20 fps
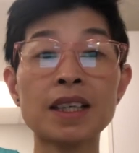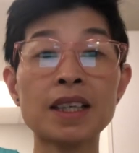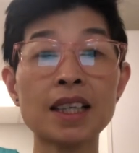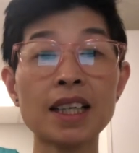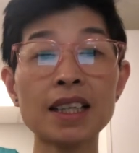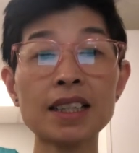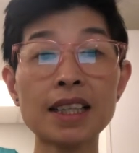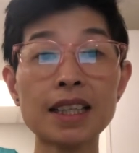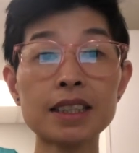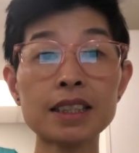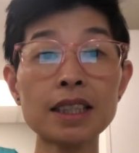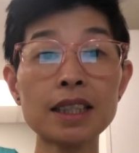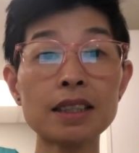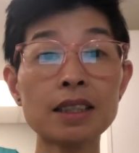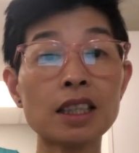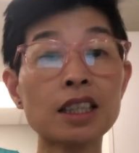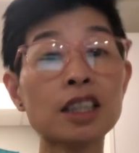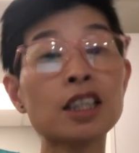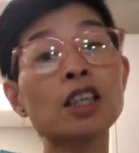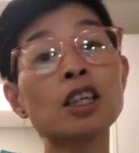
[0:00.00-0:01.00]
And that's it.
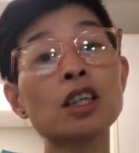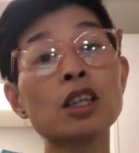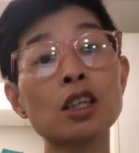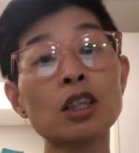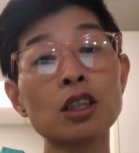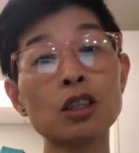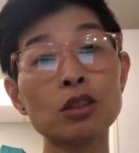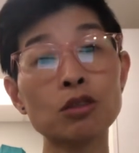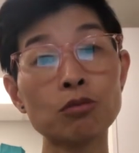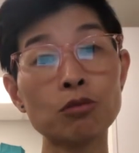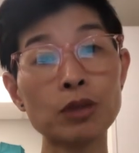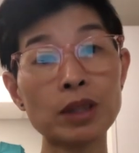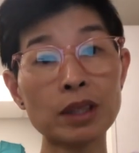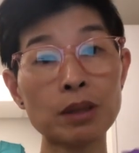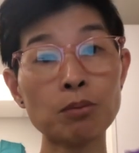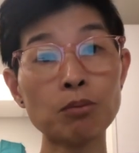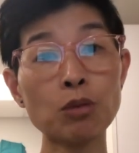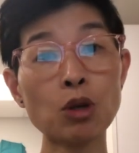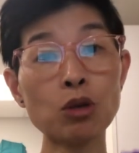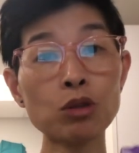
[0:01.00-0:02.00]
With
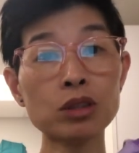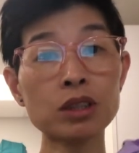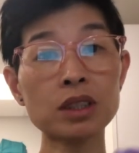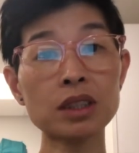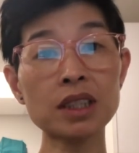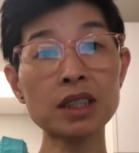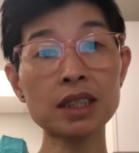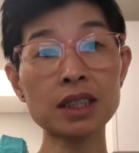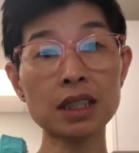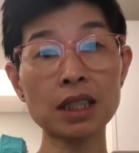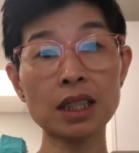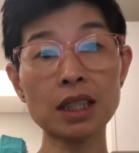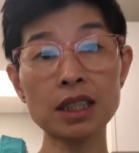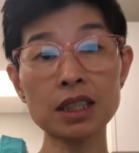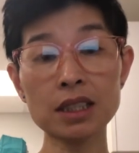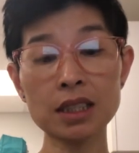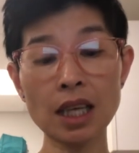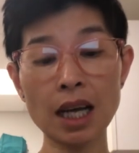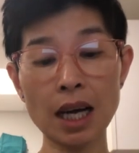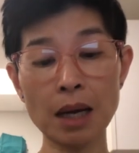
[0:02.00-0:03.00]
most
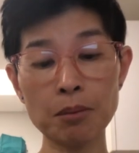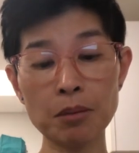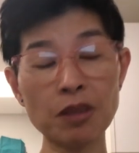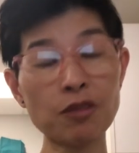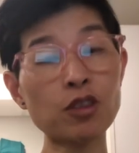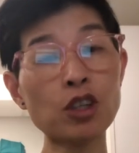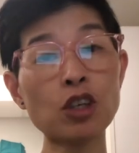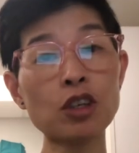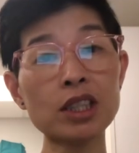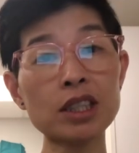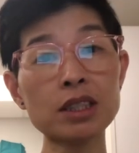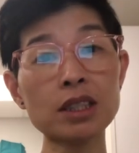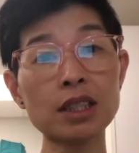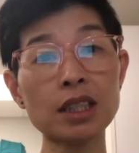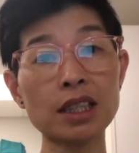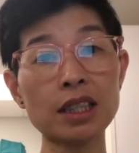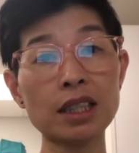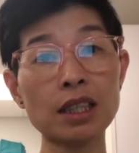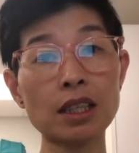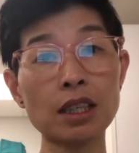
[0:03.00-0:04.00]
diskus, if there isn't
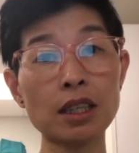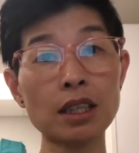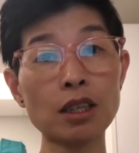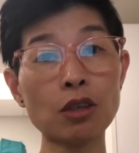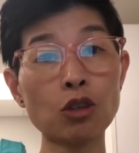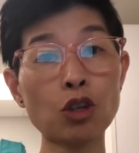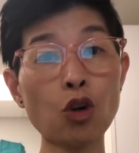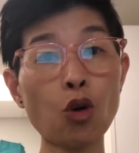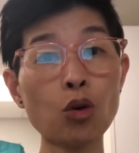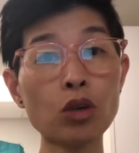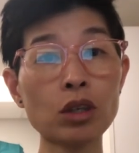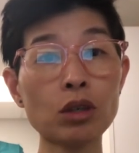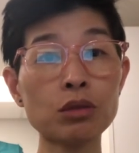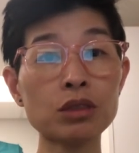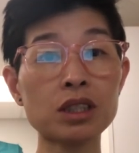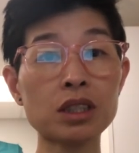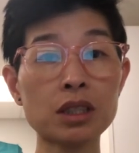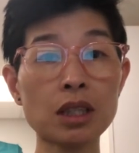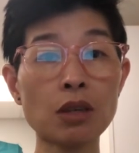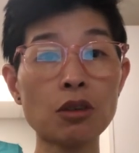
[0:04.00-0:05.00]
a
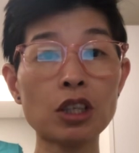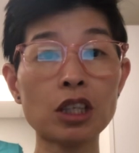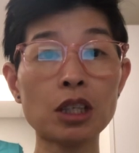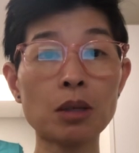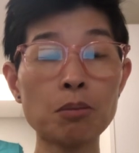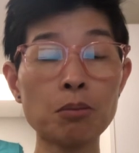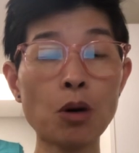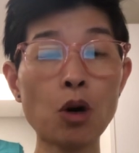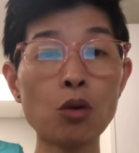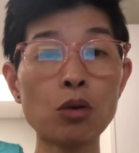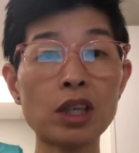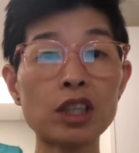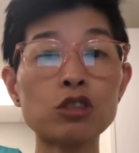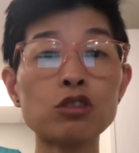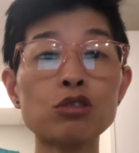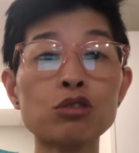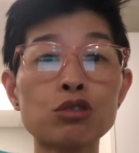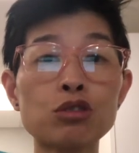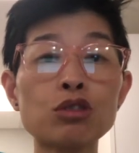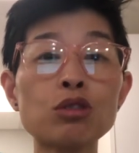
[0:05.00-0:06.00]
corticosteroid component,
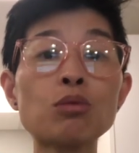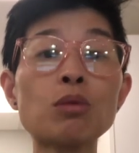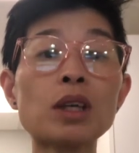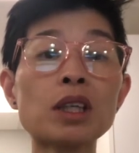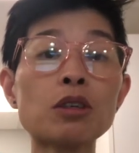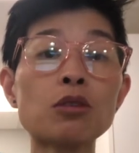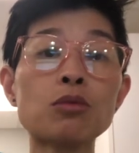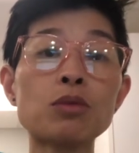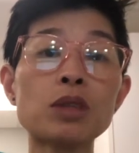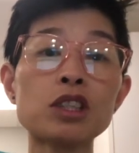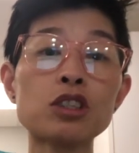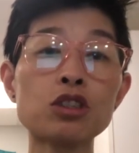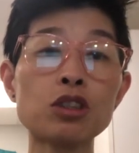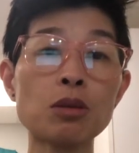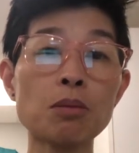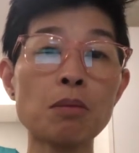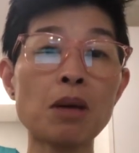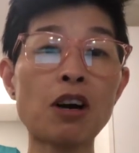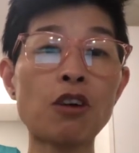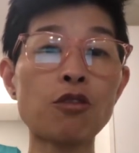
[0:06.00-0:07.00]
you do want to rinse your
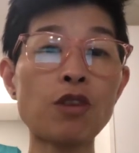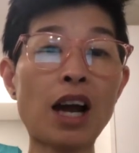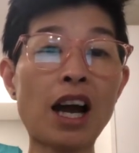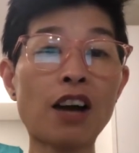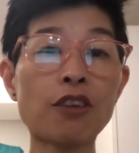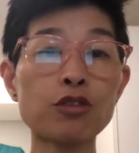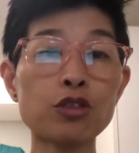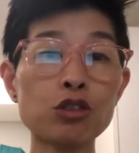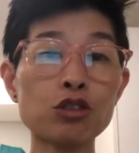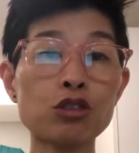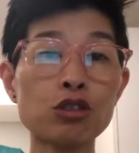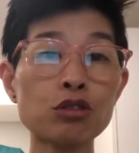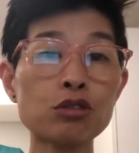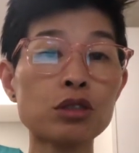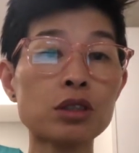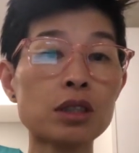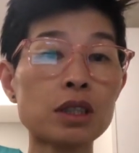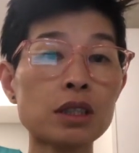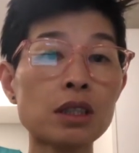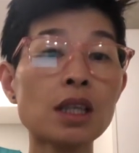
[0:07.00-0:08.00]
mouth after use.
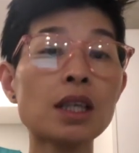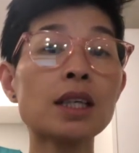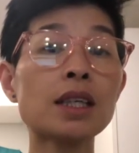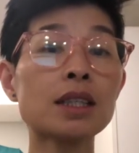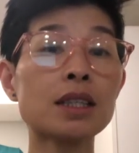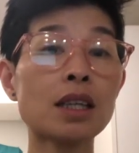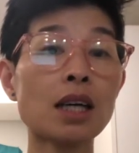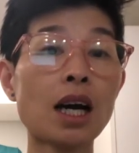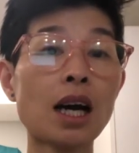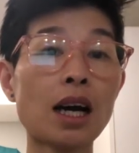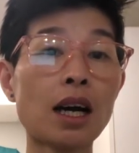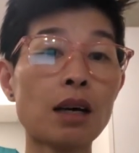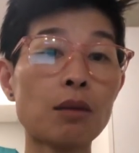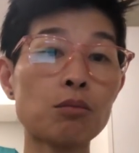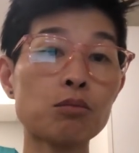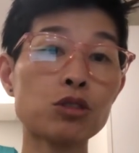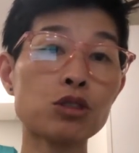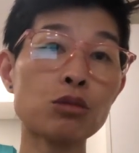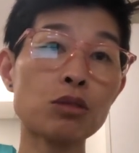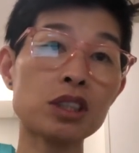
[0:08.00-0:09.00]

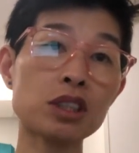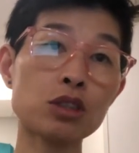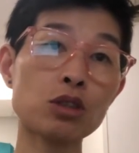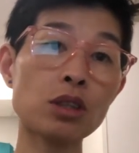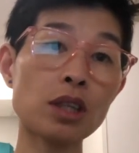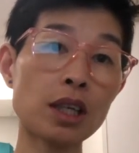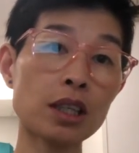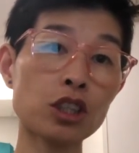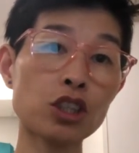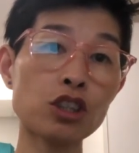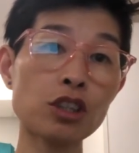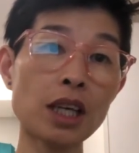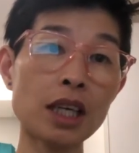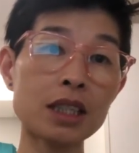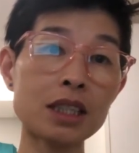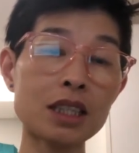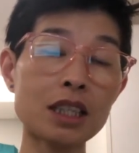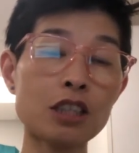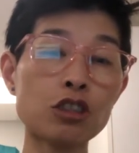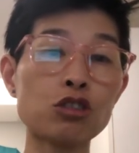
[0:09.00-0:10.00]
So it's a good
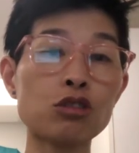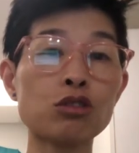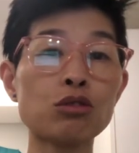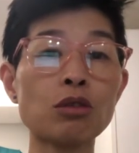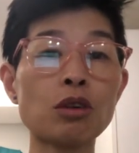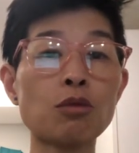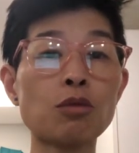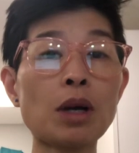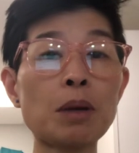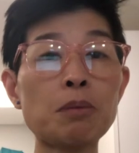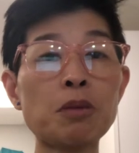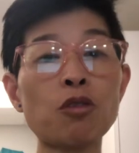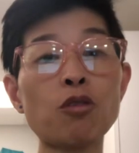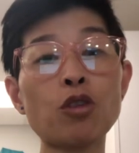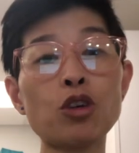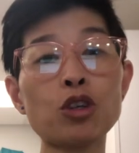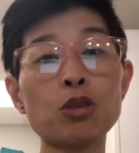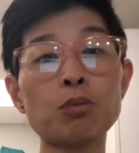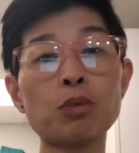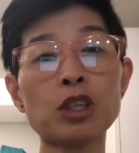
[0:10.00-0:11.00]
idea to do it right before
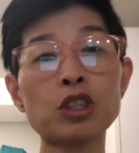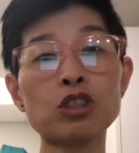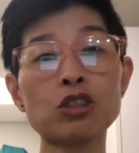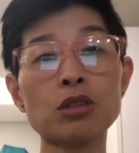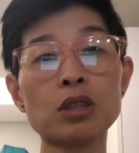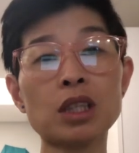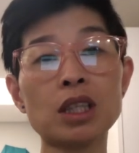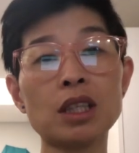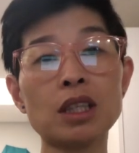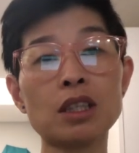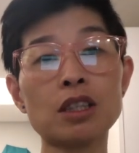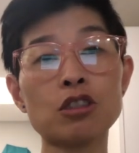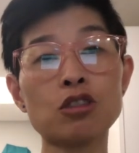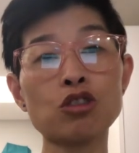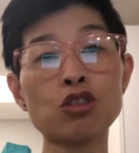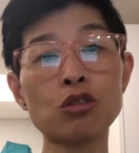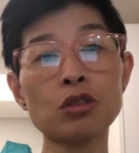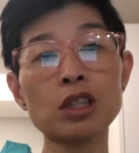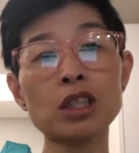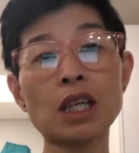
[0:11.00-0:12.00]
you brush your teeth
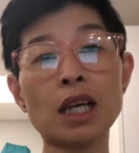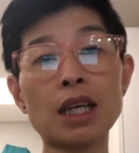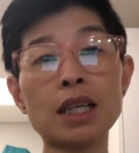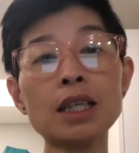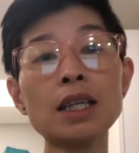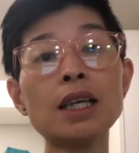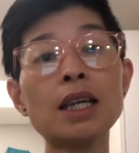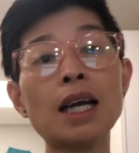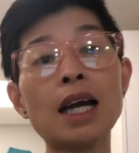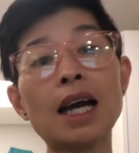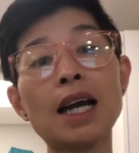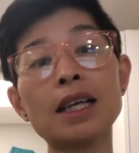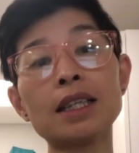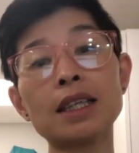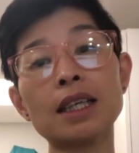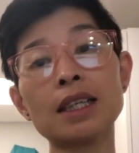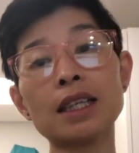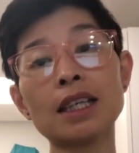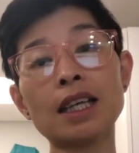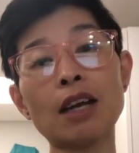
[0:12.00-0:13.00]
during the day, and
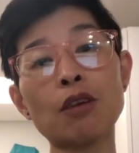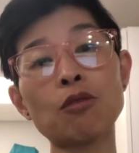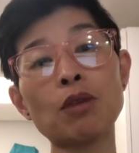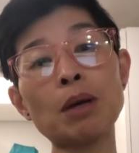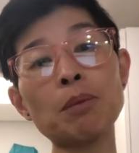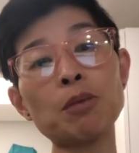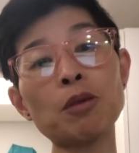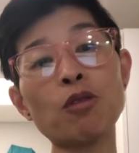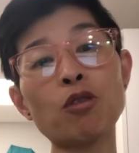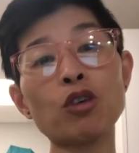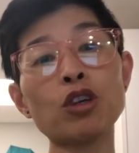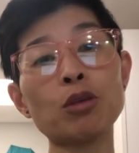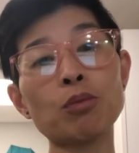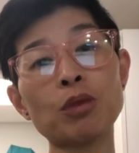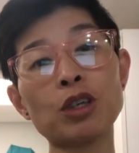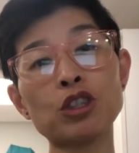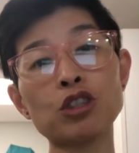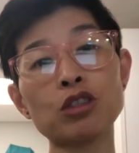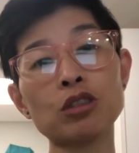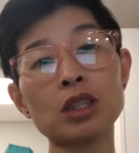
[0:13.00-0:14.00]
then again right before you
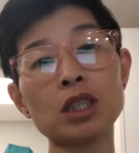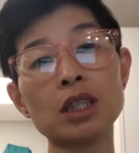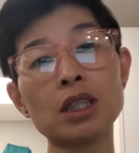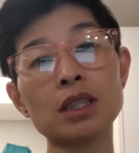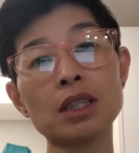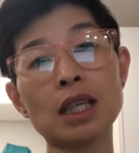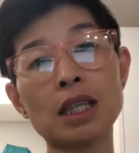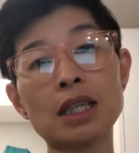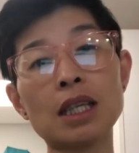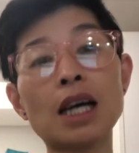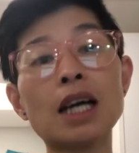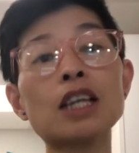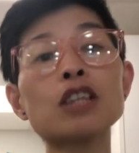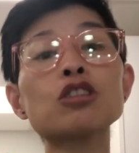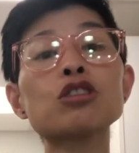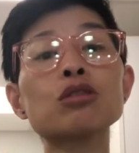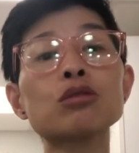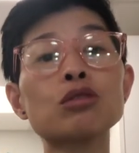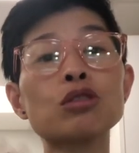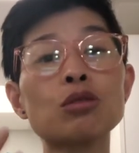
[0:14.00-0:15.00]
brush your teeth at night,
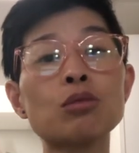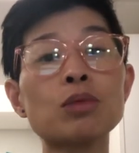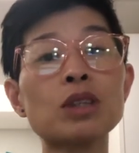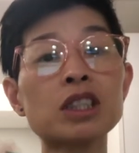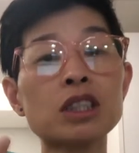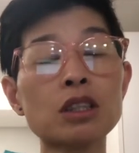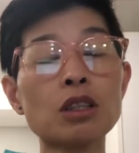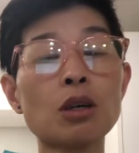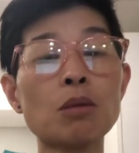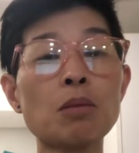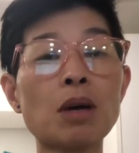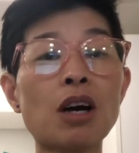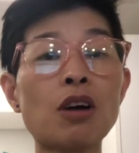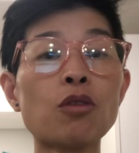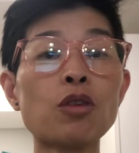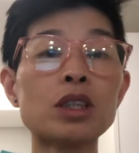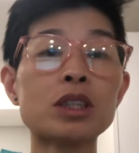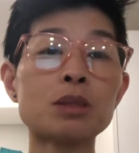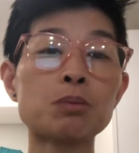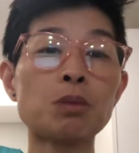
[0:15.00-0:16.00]
so you're rinsing your mouth
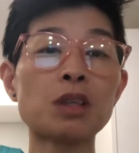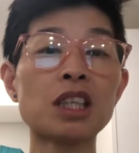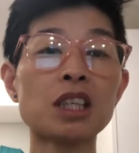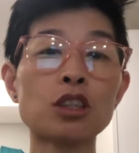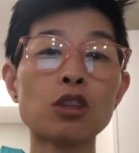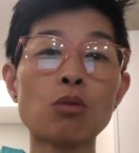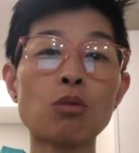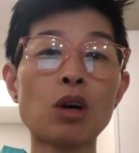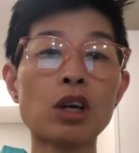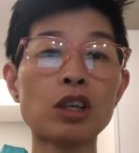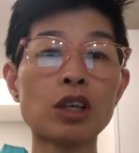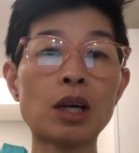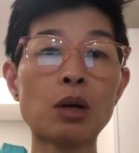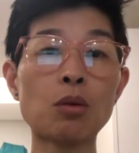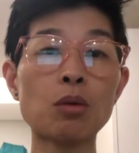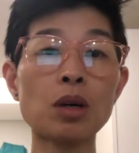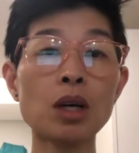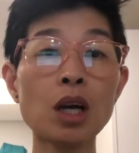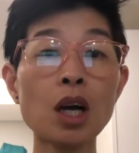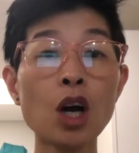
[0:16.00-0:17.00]
and spitting the water out.
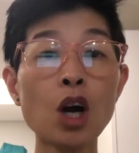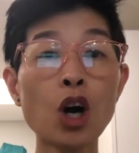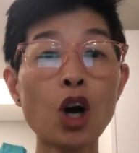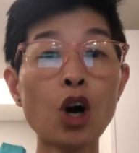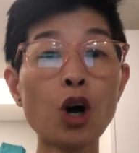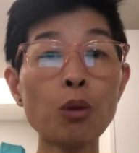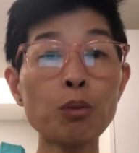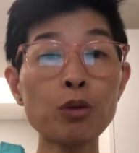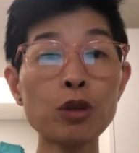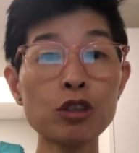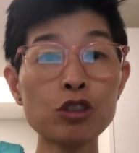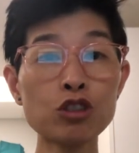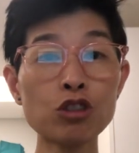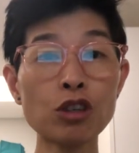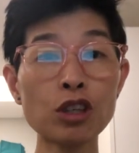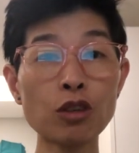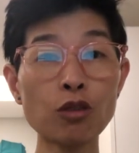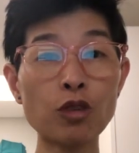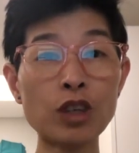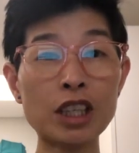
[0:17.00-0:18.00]
Hope you
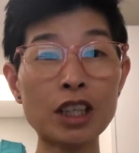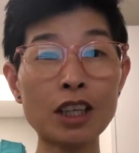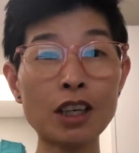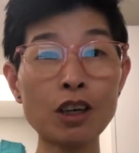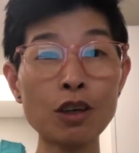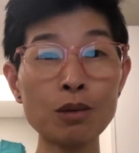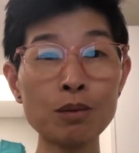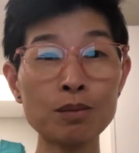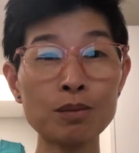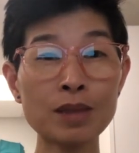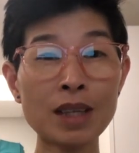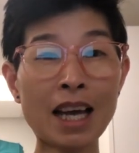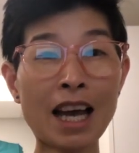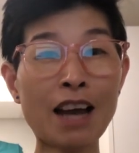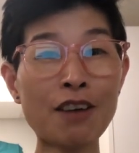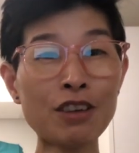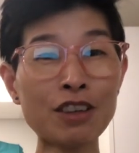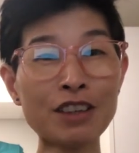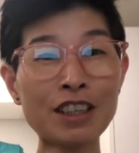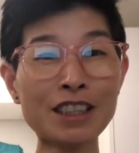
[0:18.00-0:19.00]
enjoyed the video.
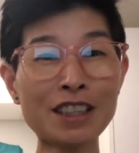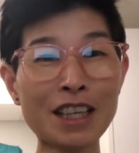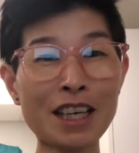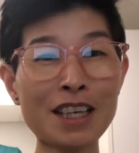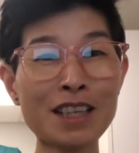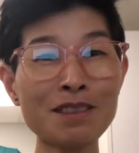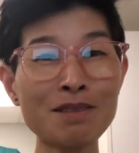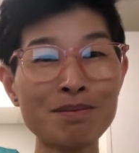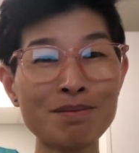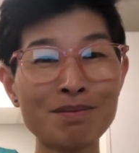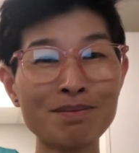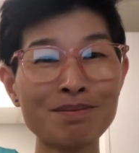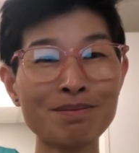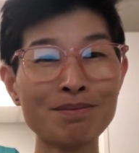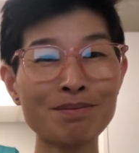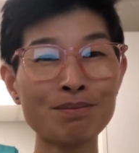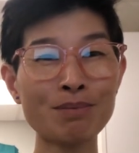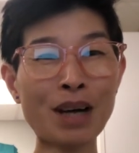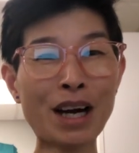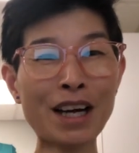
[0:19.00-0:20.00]
Have a great day.
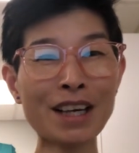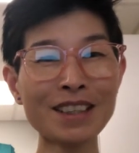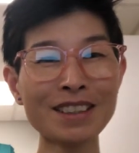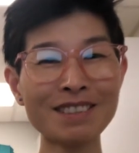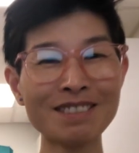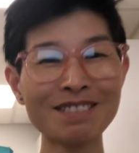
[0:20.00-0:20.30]
Bye.